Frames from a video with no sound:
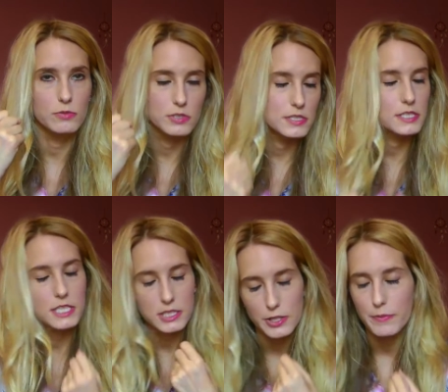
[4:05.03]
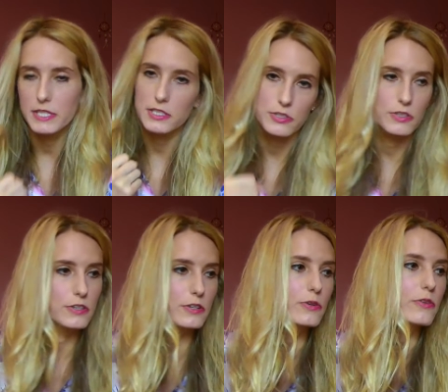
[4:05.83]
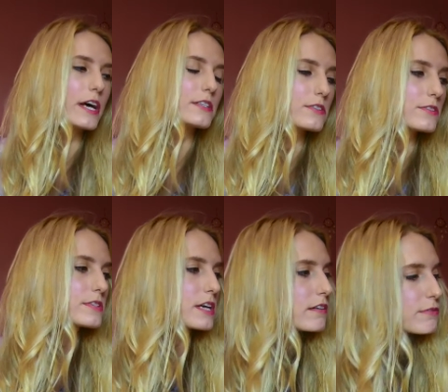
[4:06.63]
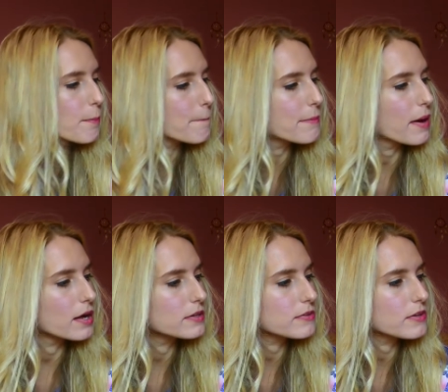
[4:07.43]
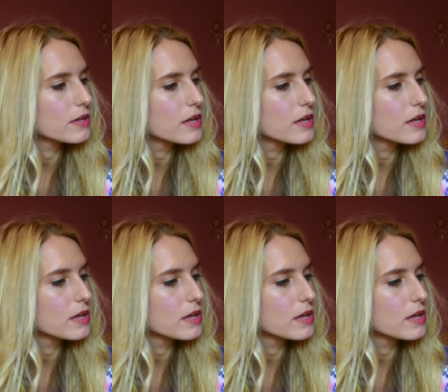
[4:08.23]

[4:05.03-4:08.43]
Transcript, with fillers: what doesn't kill you makes stronger and all that sort of stuff, but